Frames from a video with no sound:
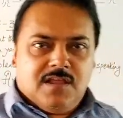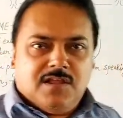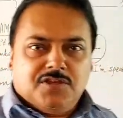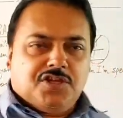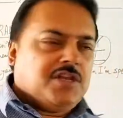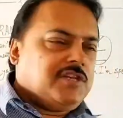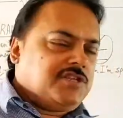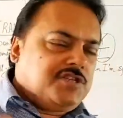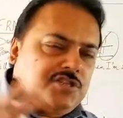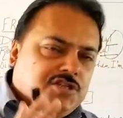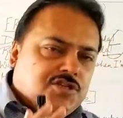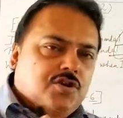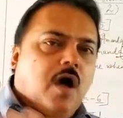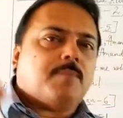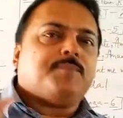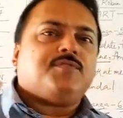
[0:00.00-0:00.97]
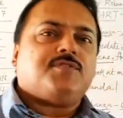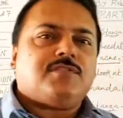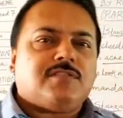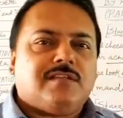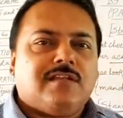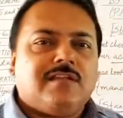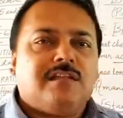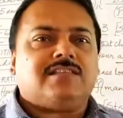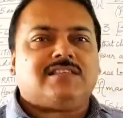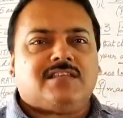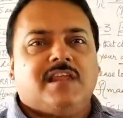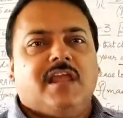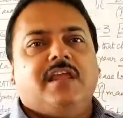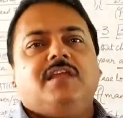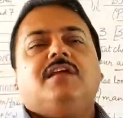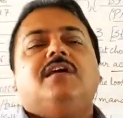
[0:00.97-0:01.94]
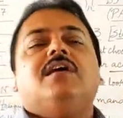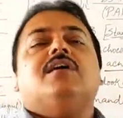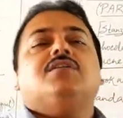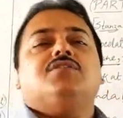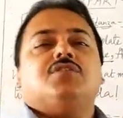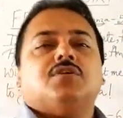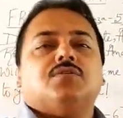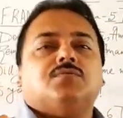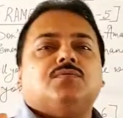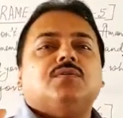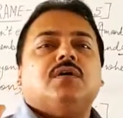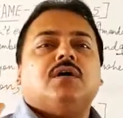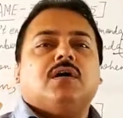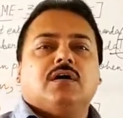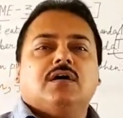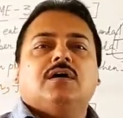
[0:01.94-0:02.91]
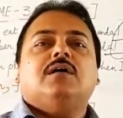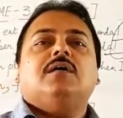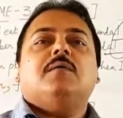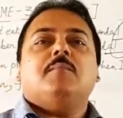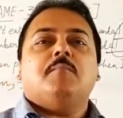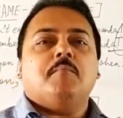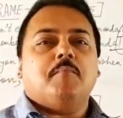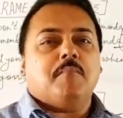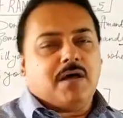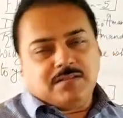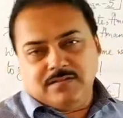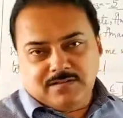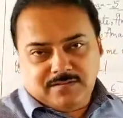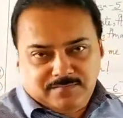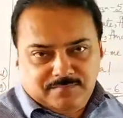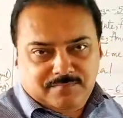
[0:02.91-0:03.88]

She stops listening to her mother.